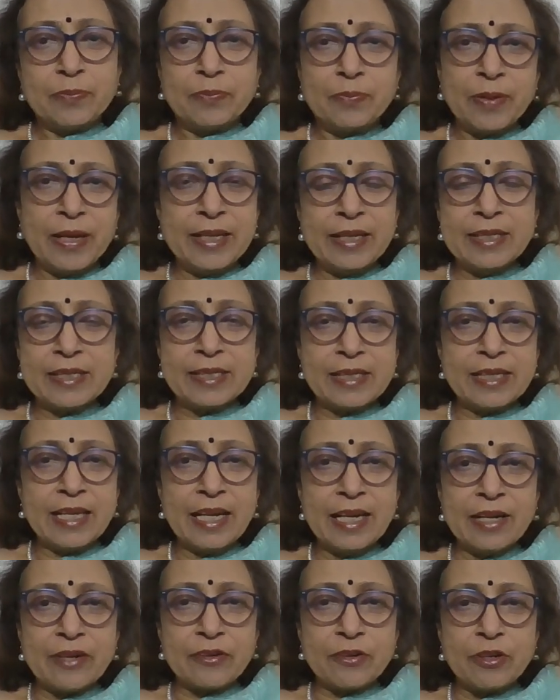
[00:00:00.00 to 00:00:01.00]
Pen is
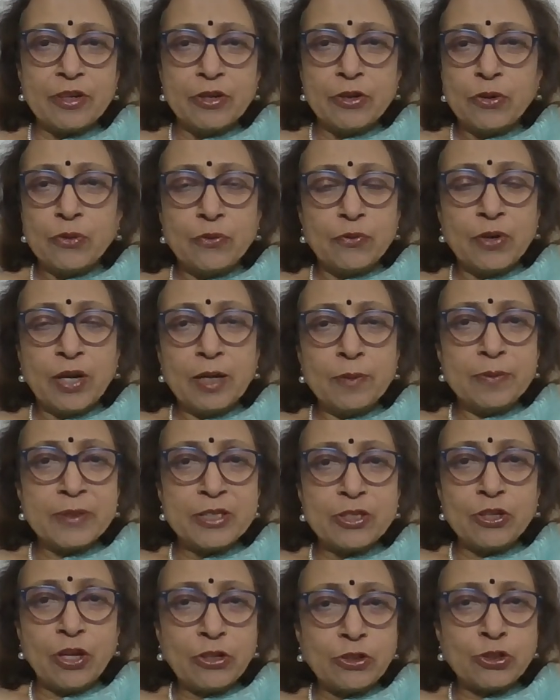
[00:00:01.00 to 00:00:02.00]
there. Verb
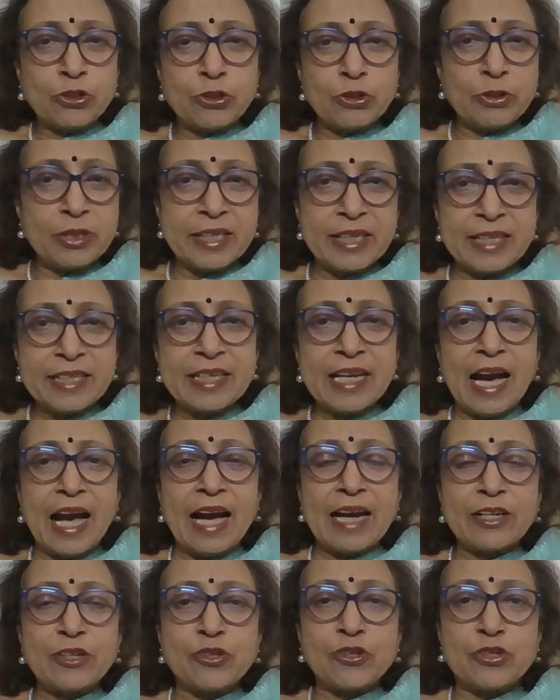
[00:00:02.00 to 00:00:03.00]
is not showing any
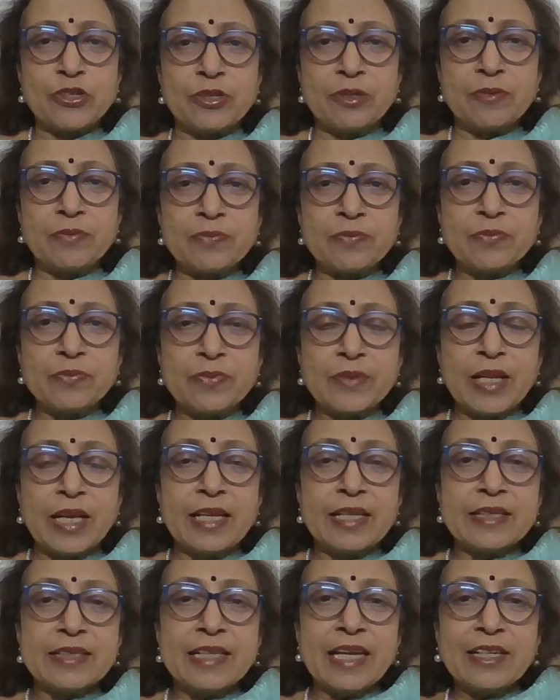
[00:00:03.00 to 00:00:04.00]
action.
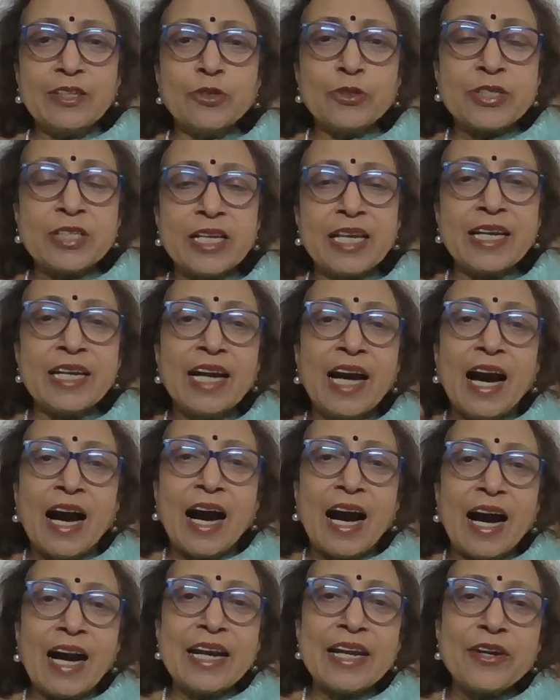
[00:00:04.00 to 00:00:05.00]
Then you say,
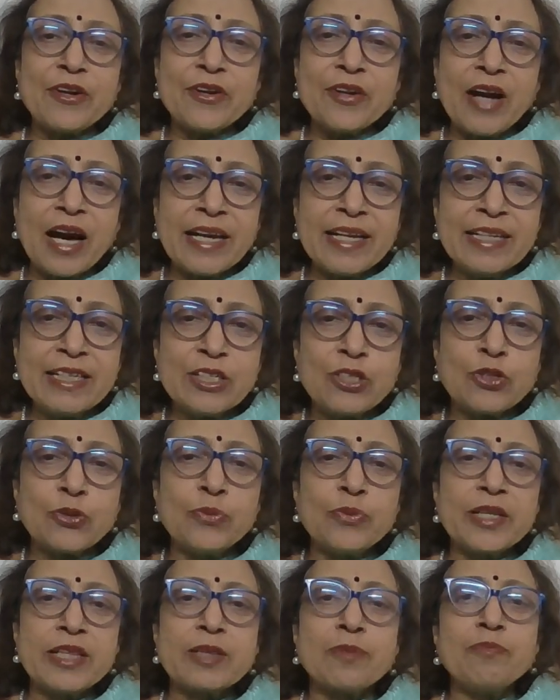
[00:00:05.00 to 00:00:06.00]
I write
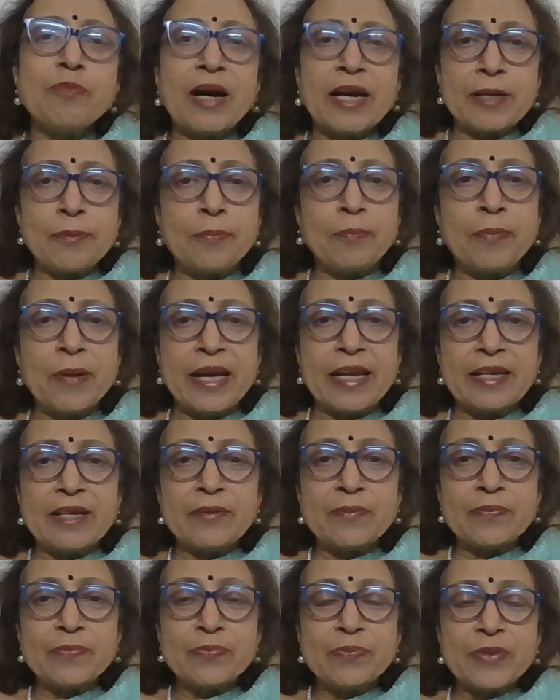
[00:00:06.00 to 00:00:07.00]
with my pen.
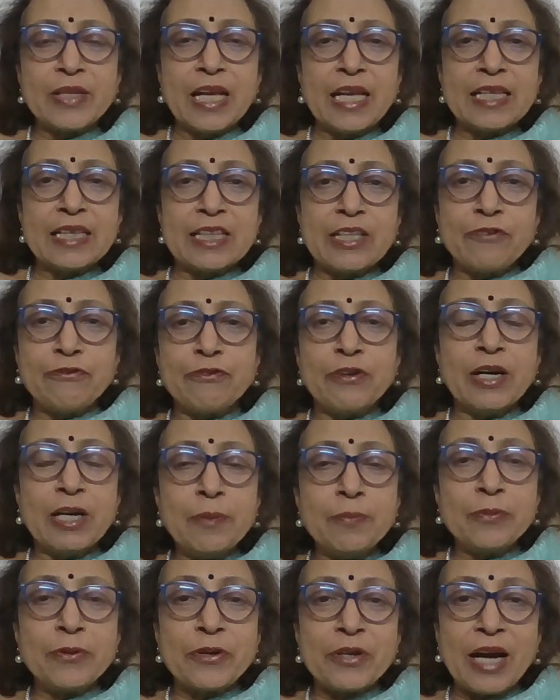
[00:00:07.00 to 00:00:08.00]
The
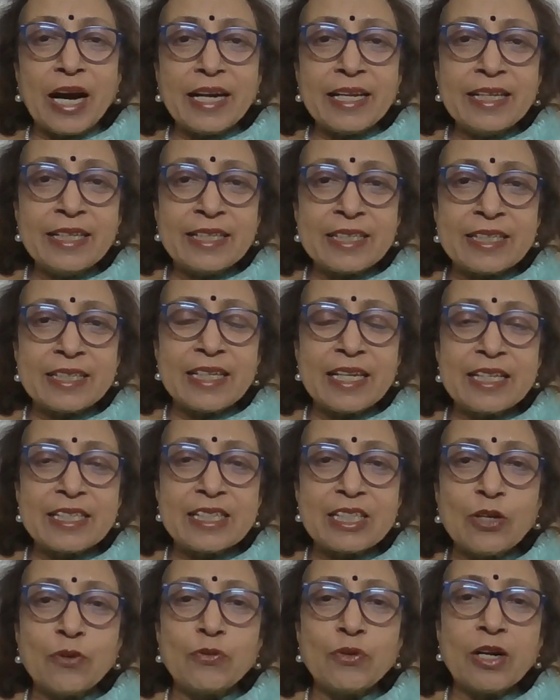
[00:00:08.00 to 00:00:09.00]
verb write
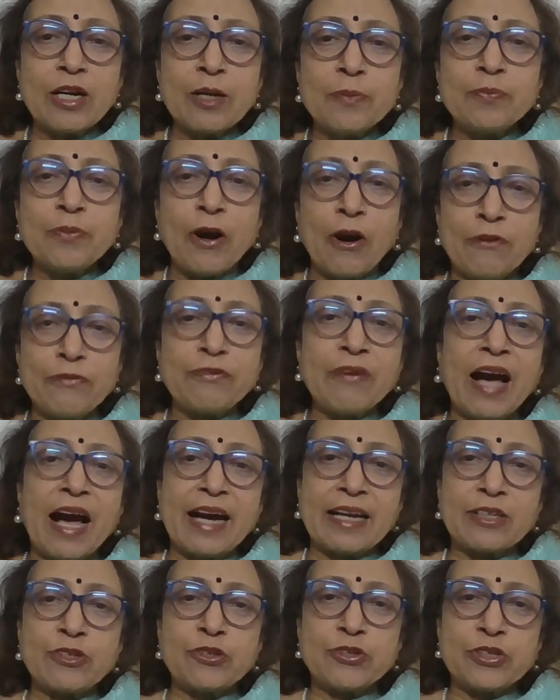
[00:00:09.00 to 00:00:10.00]
is the verb of
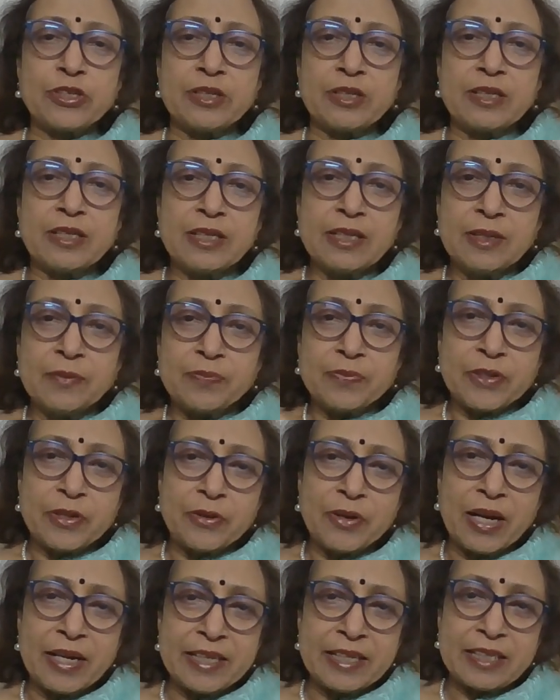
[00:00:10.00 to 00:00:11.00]
action.
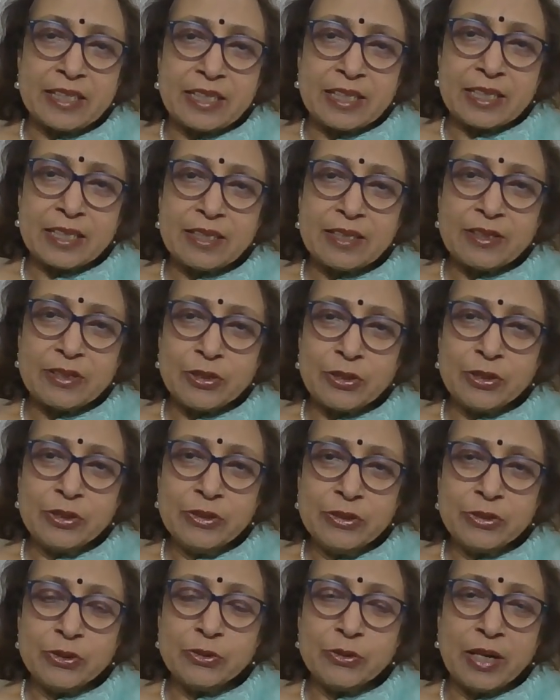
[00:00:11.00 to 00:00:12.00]
Write.
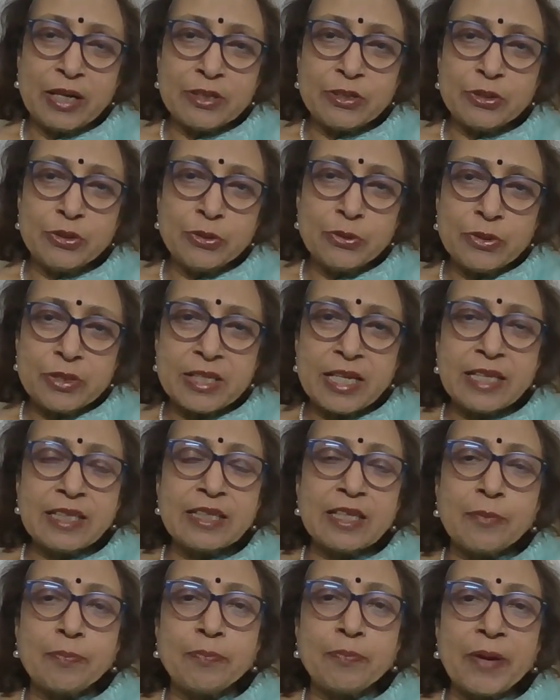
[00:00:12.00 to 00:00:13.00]
You are using
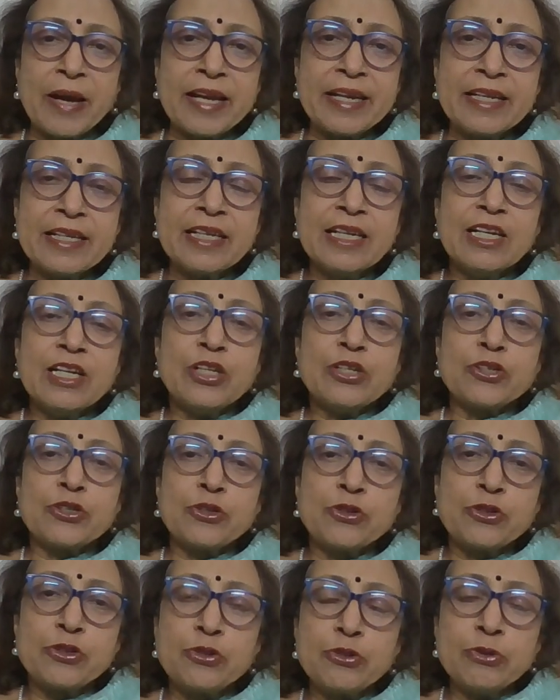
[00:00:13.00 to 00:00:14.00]
the pen
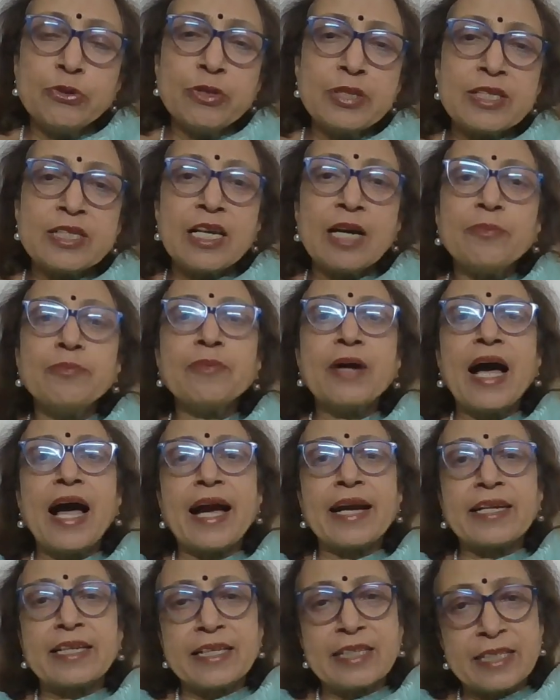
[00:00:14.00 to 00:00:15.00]
to do some
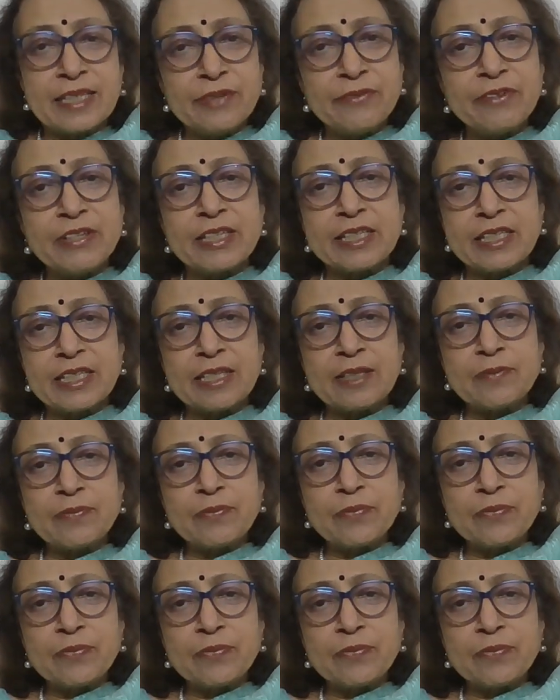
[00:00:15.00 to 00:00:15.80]
activity.